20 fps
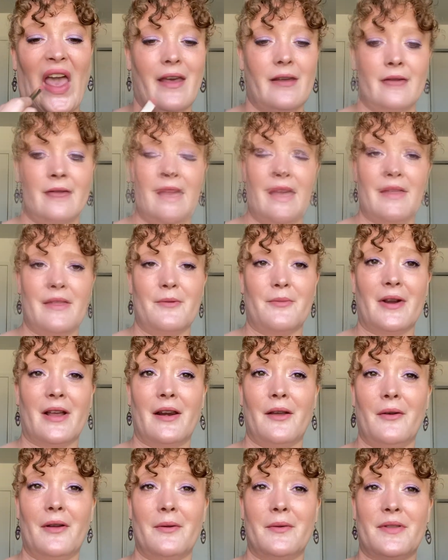And then we're
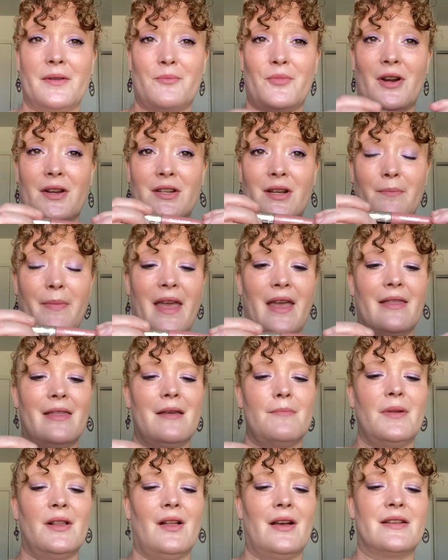gonna go in with the Project Pan
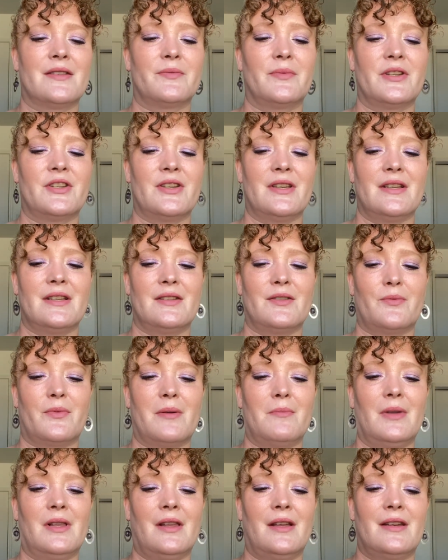lip gloss, which is
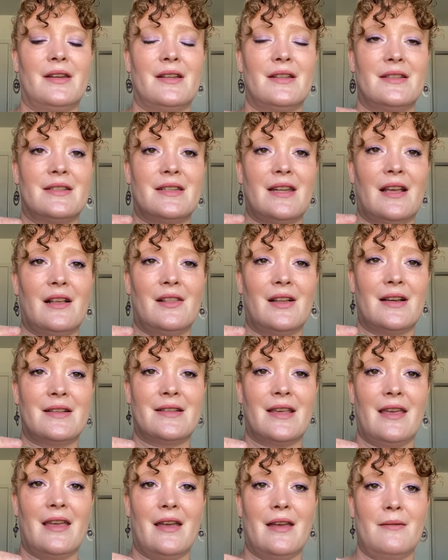Rimmel London Stay
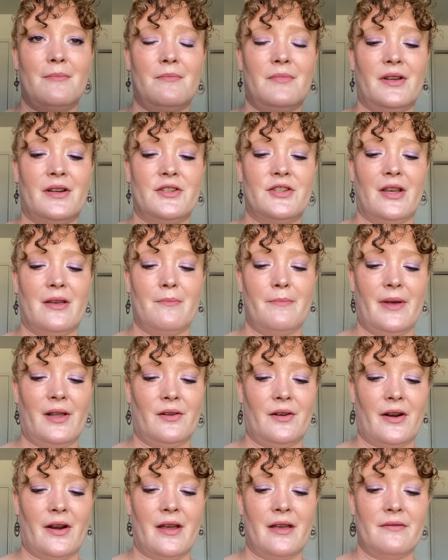Glossy and Blushing
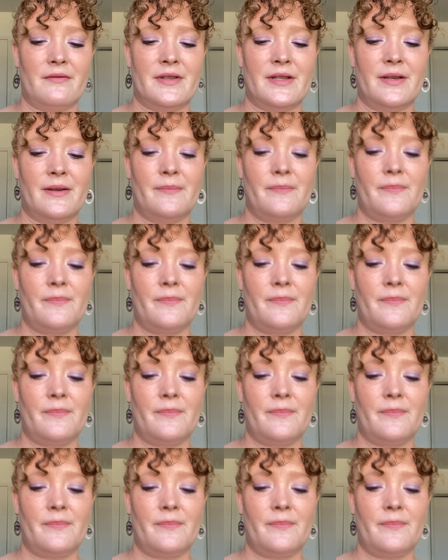Belgrade's.